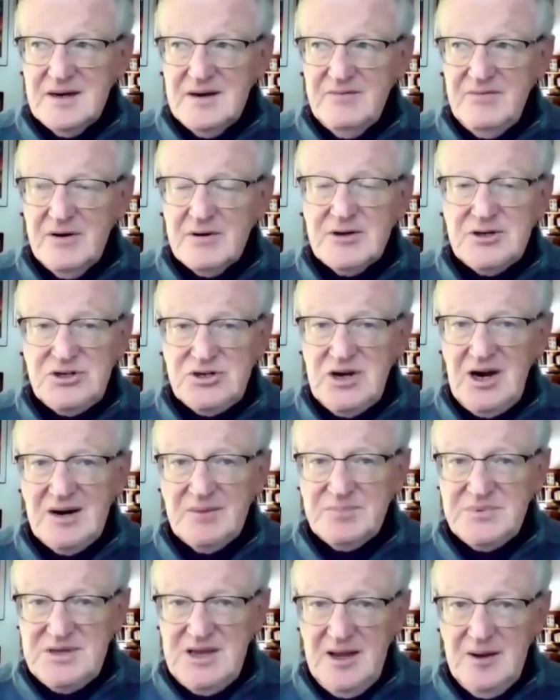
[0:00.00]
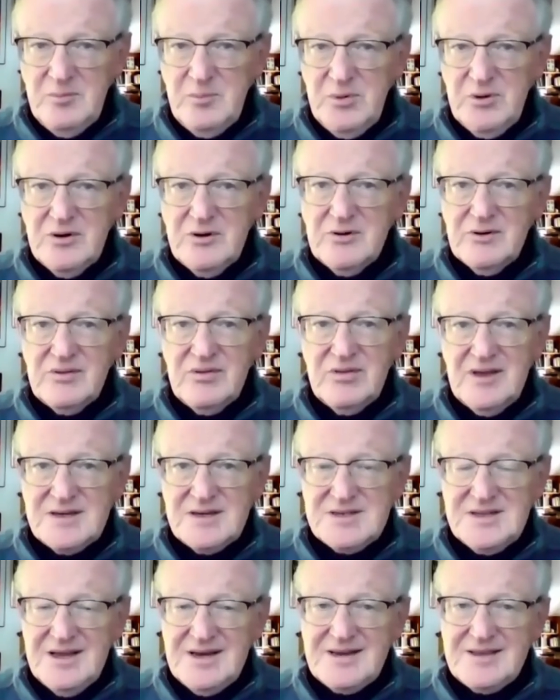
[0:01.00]
a very sharp temper and
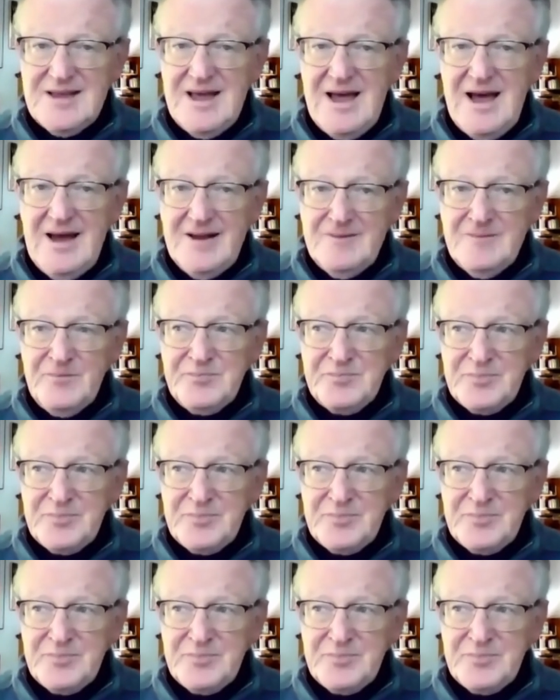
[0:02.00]
things like that.